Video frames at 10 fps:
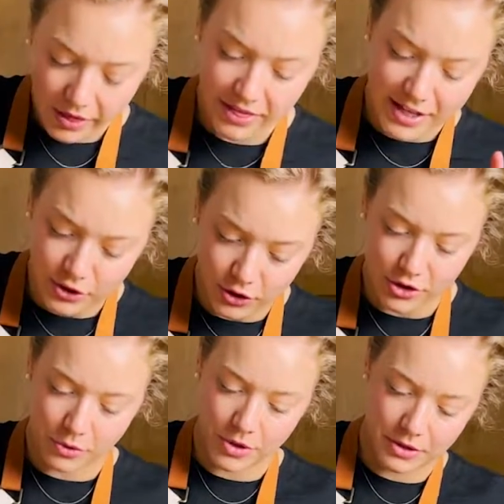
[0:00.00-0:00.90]
These look
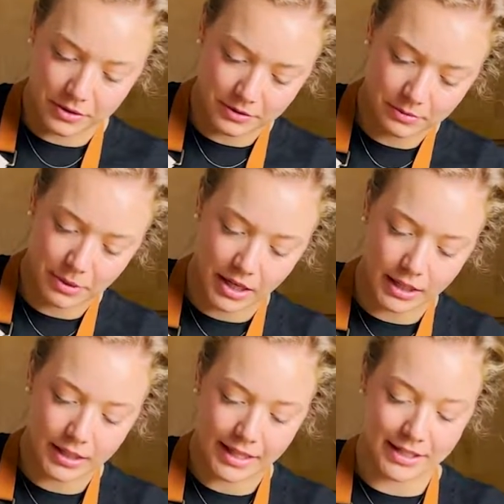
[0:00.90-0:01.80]
so good. Yeah,
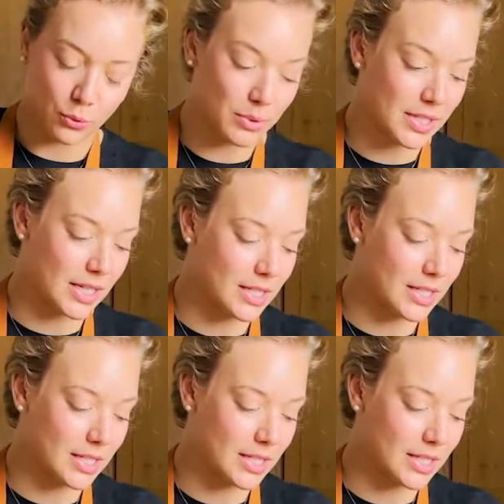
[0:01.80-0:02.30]
I can almost taste